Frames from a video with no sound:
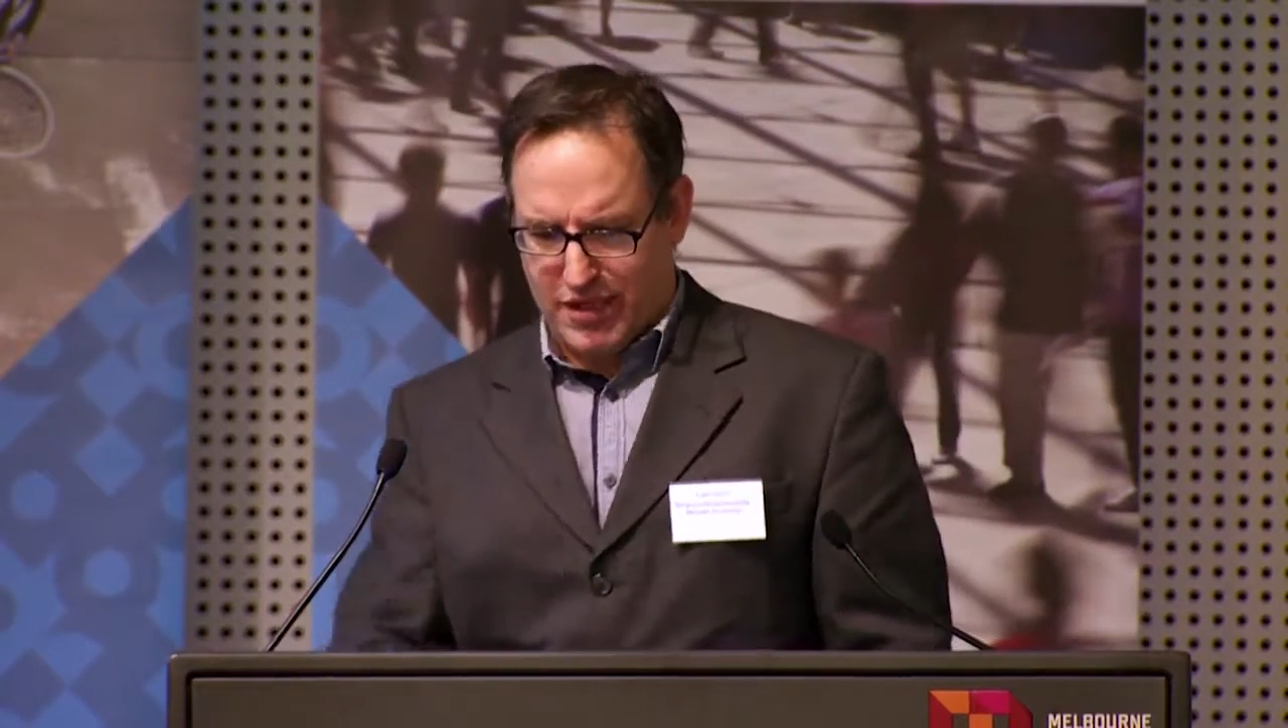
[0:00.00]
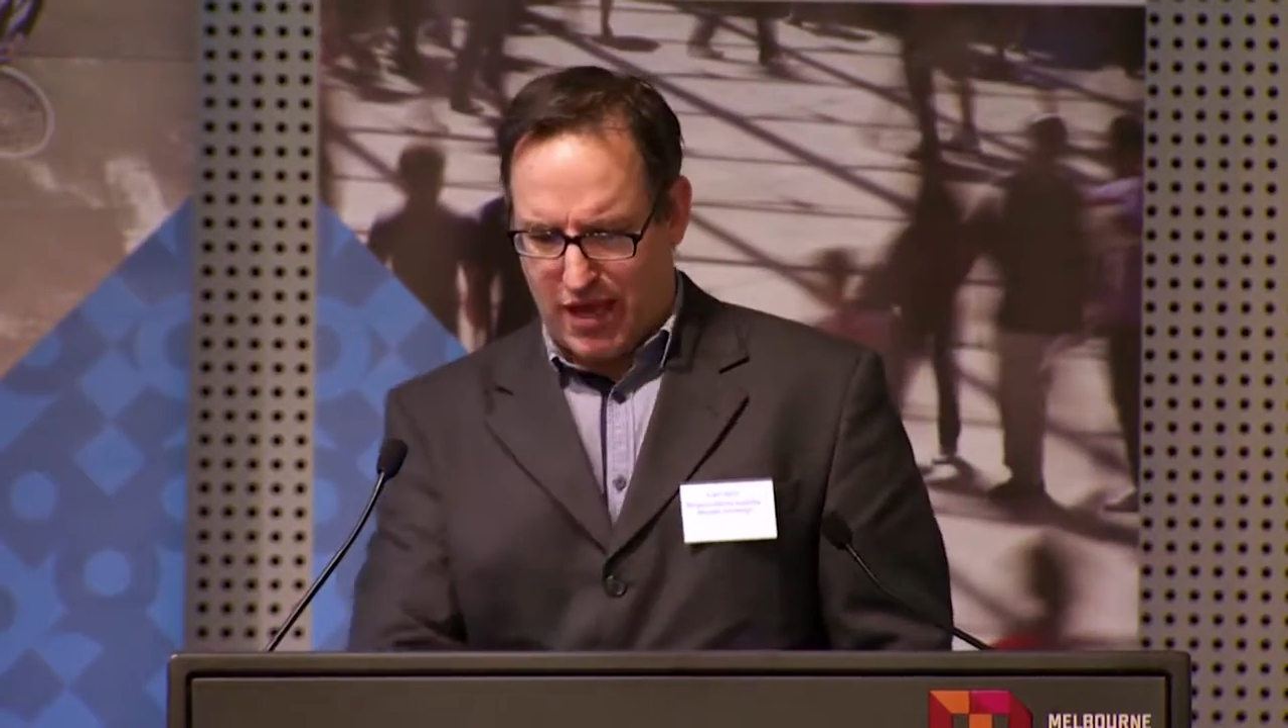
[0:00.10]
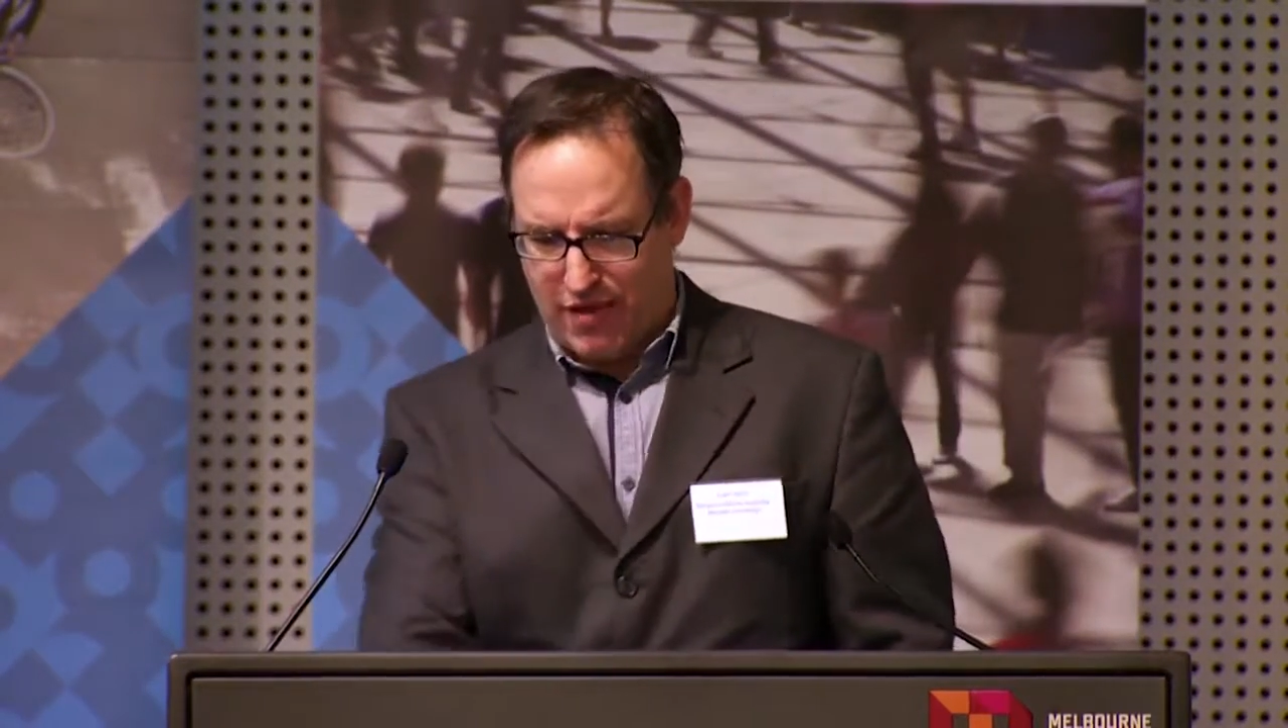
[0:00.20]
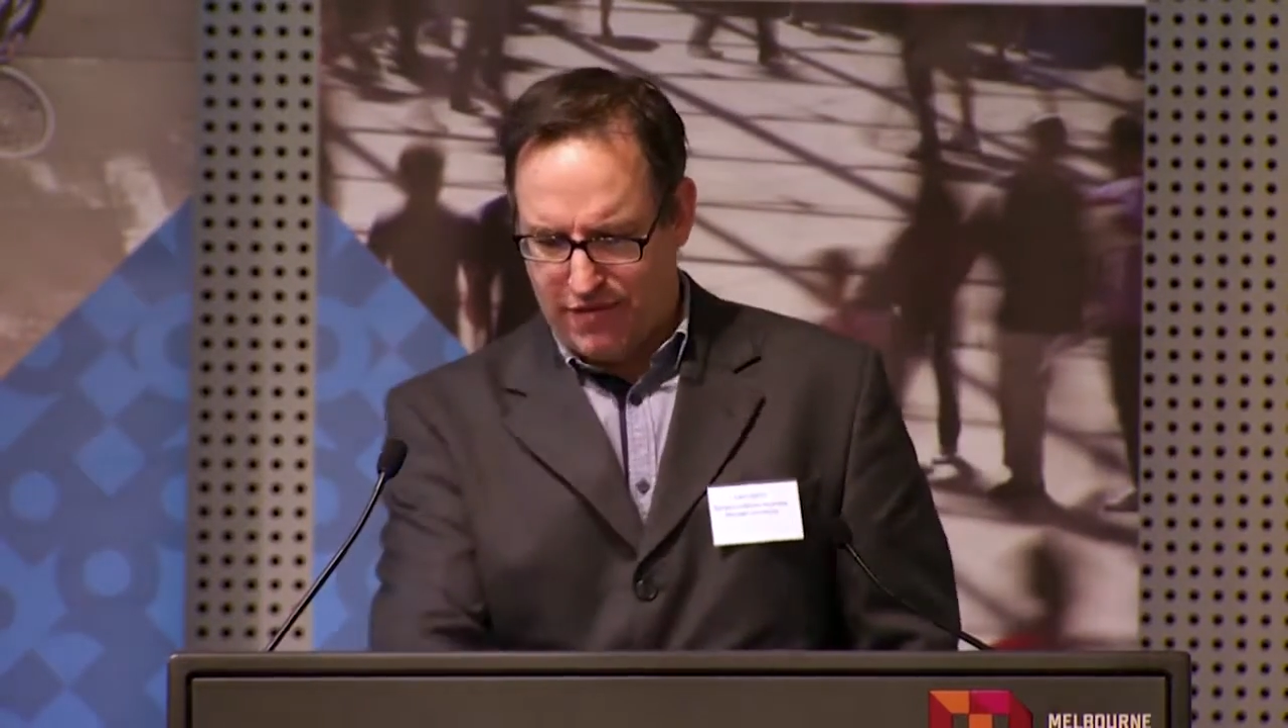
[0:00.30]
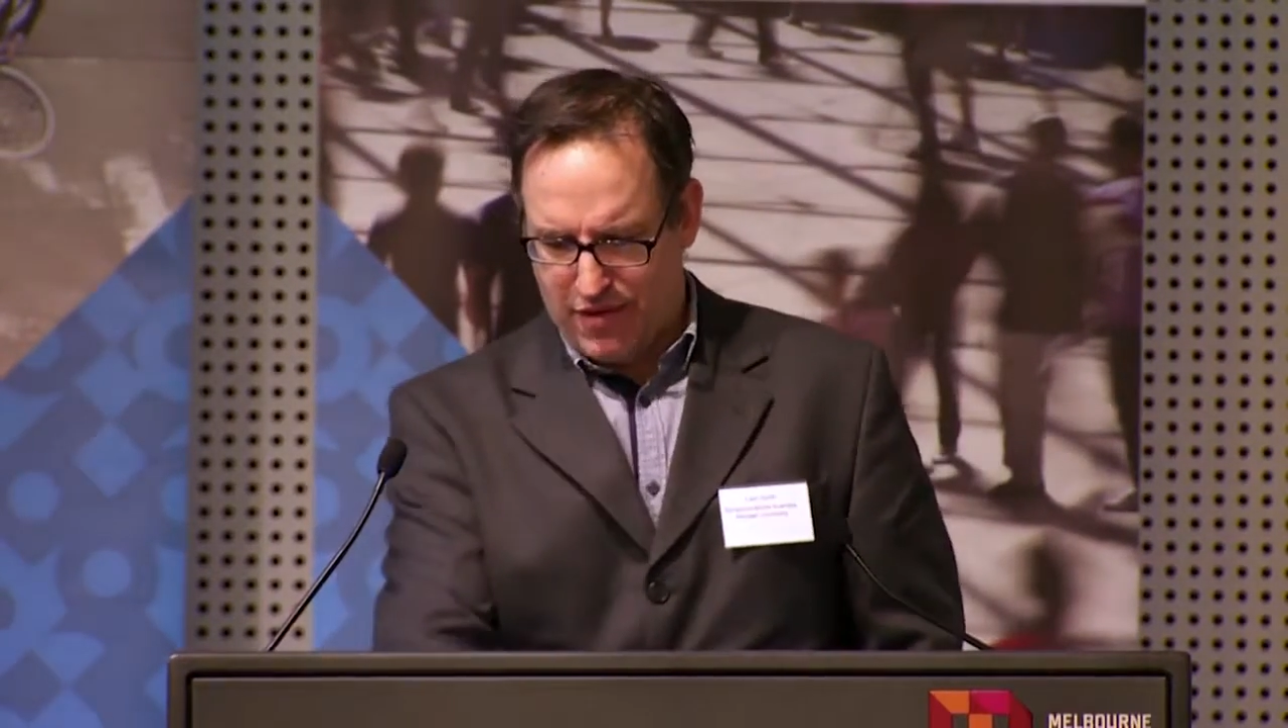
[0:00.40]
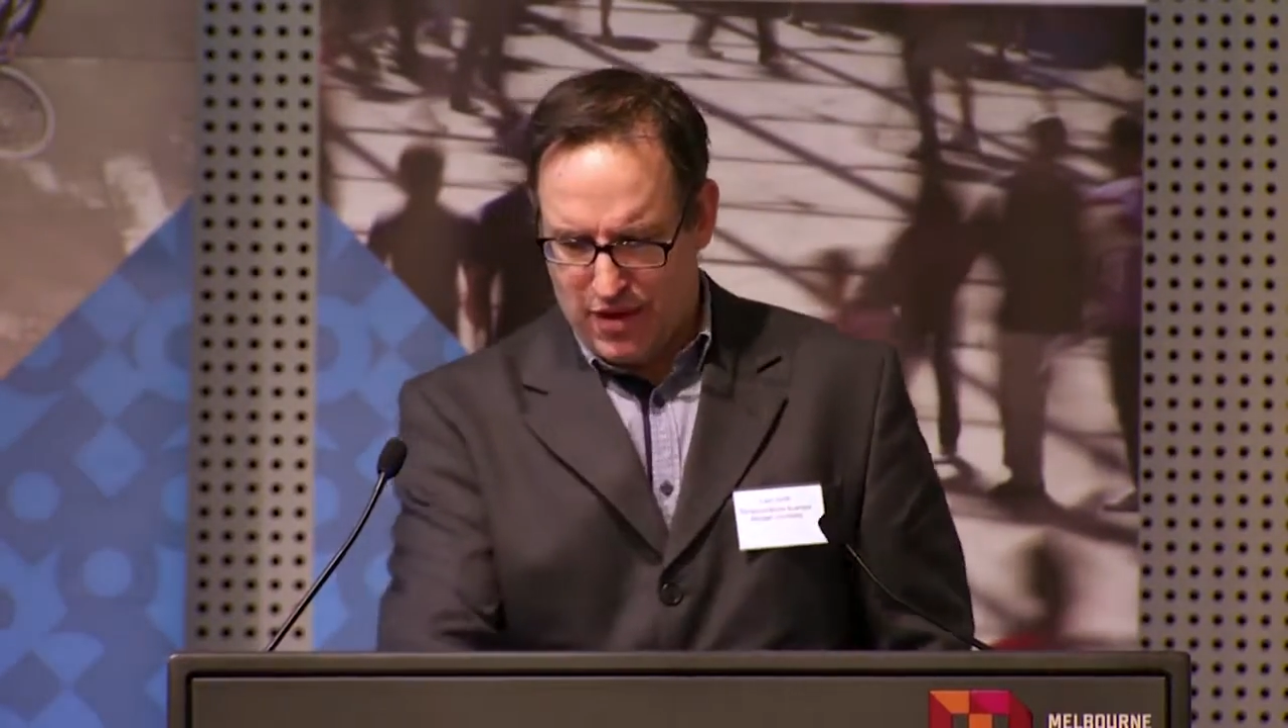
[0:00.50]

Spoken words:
have